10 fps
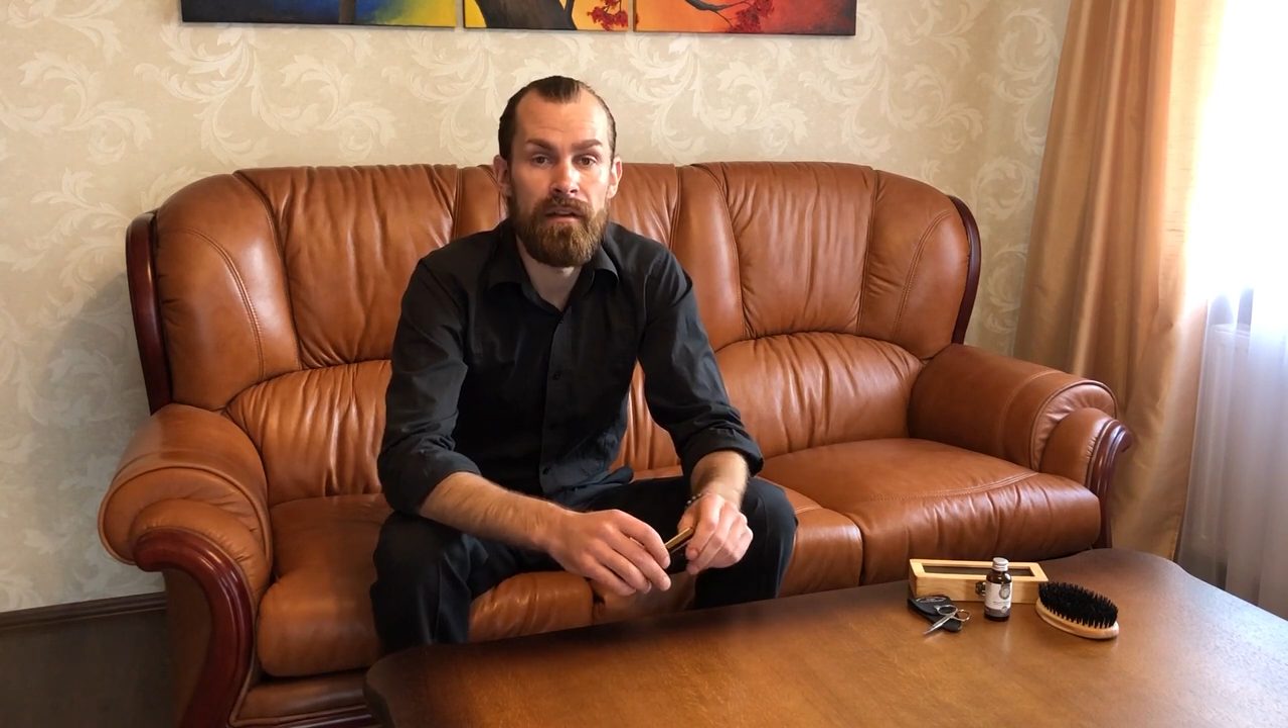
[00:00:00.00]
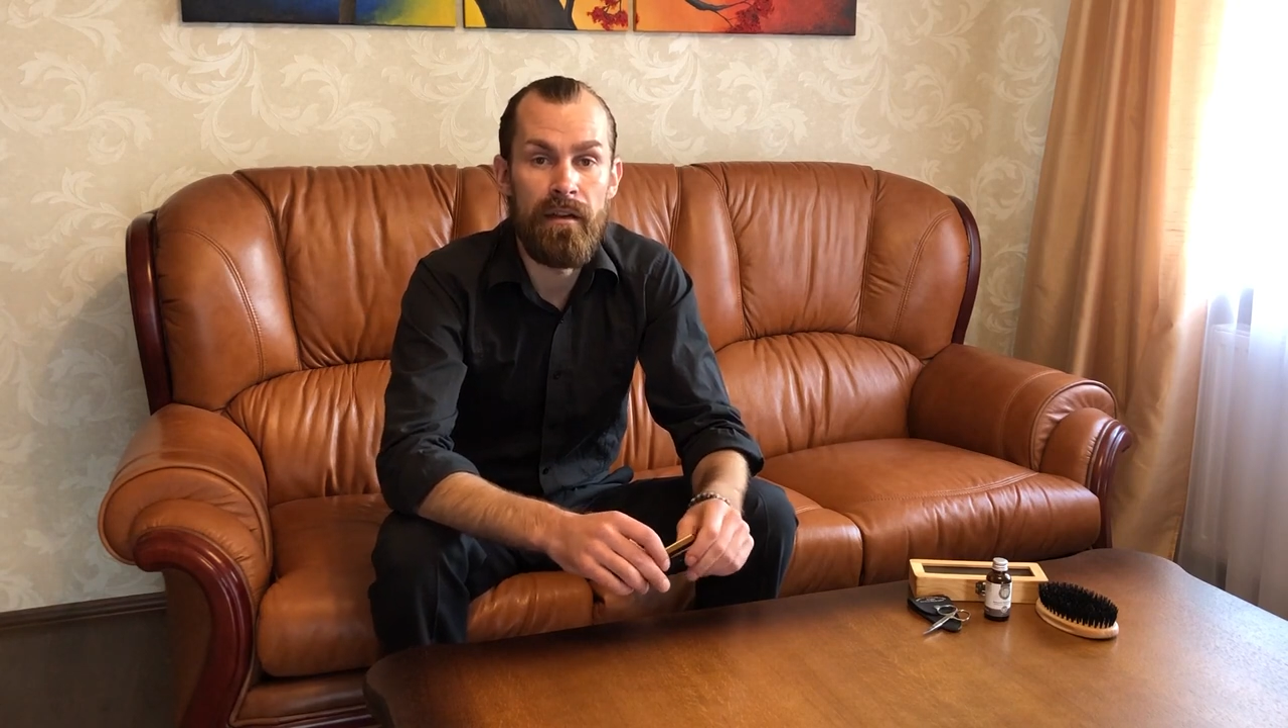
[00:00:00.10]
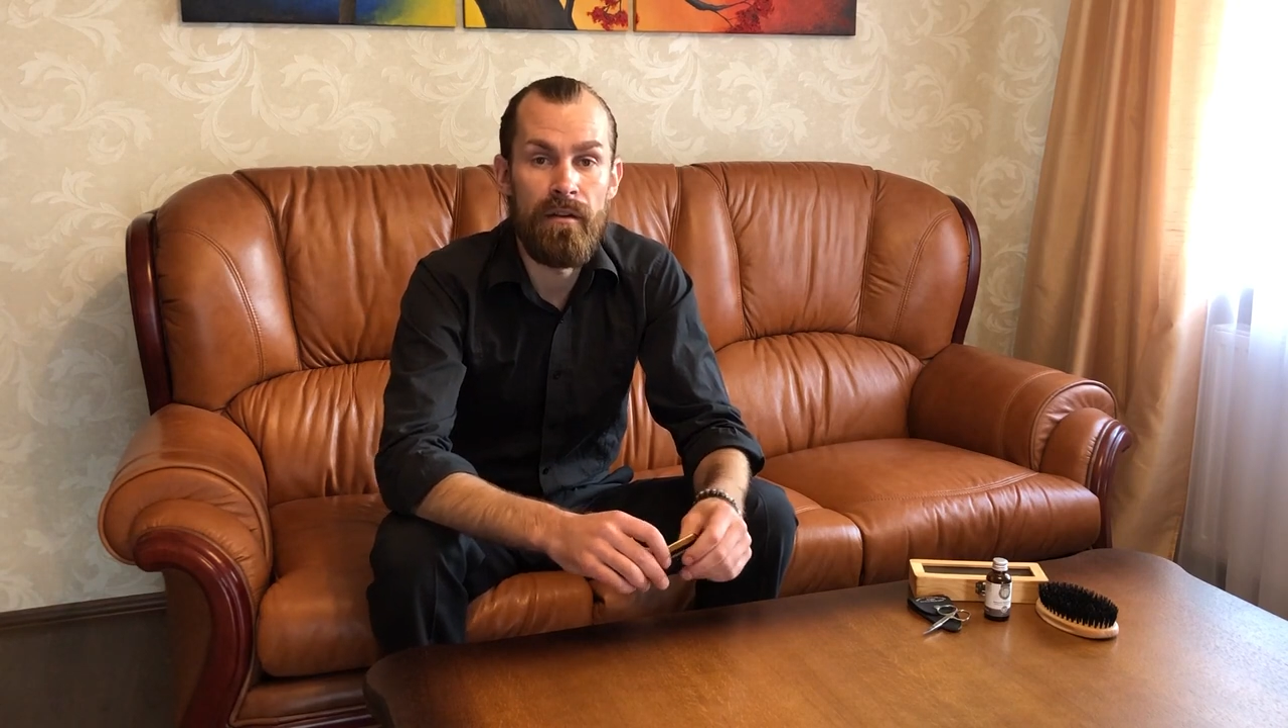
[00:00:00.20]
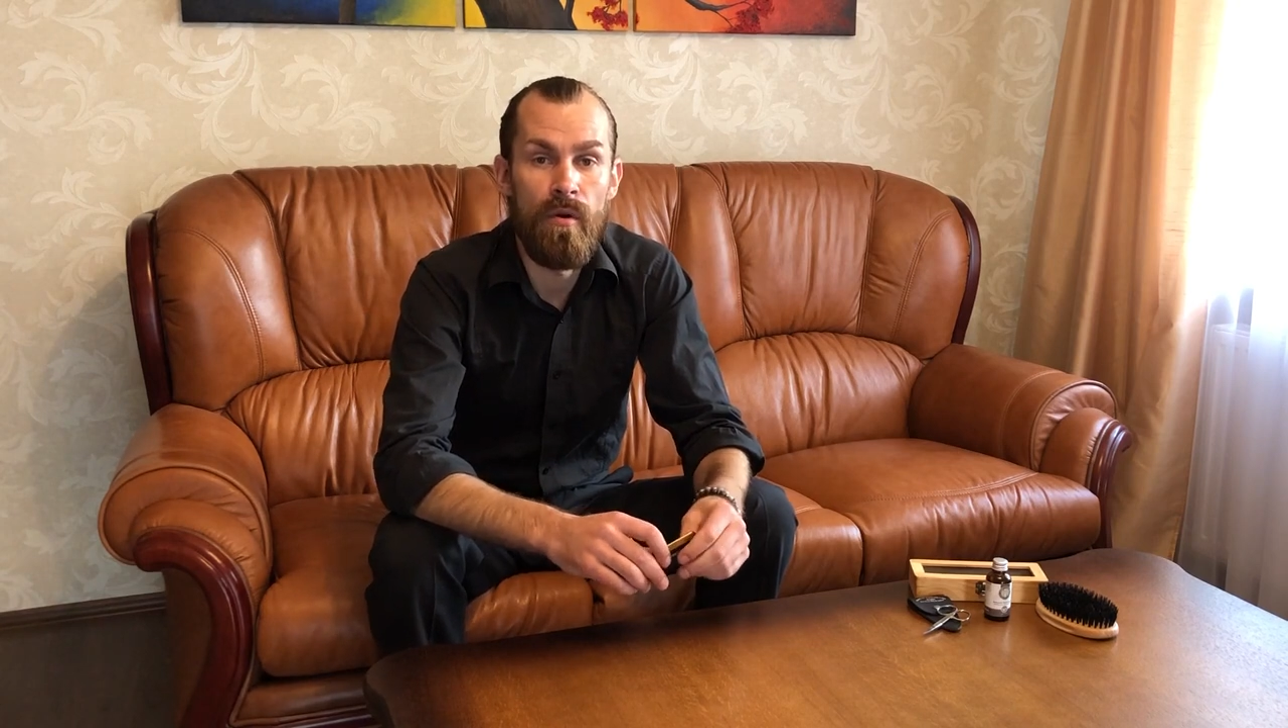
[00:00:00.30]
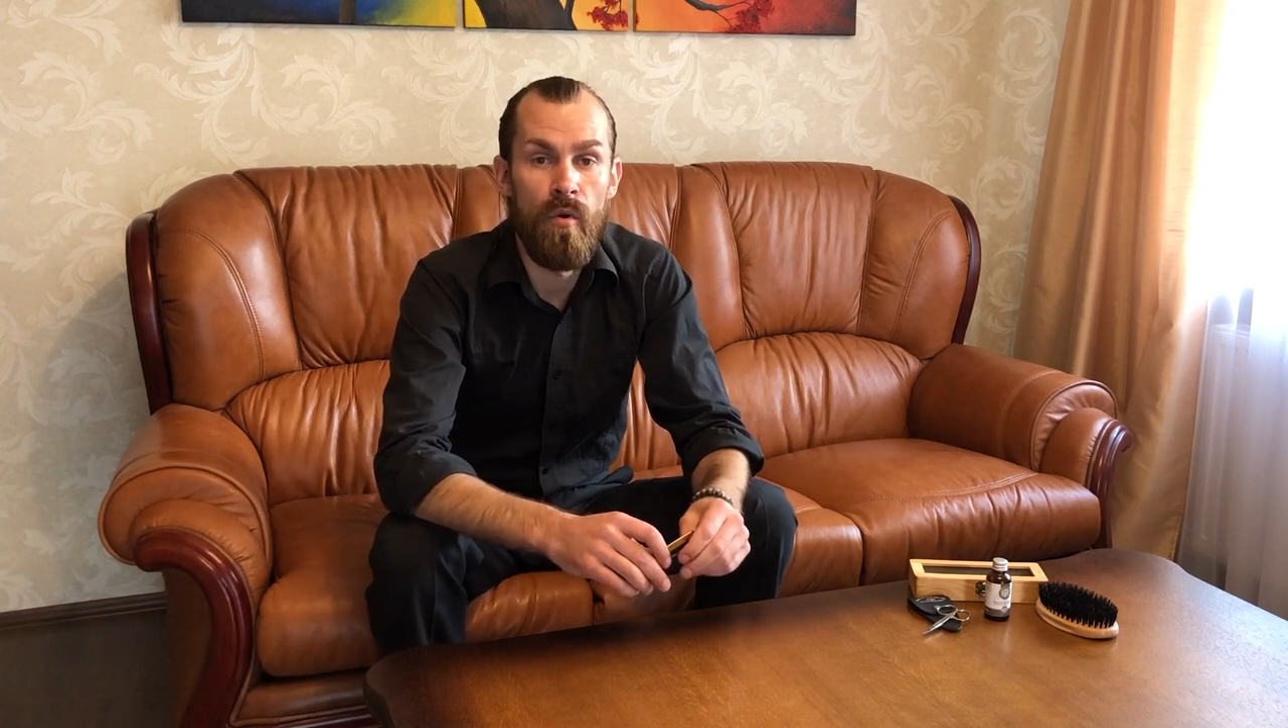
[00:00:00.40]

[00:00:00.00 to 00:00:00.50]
gonna go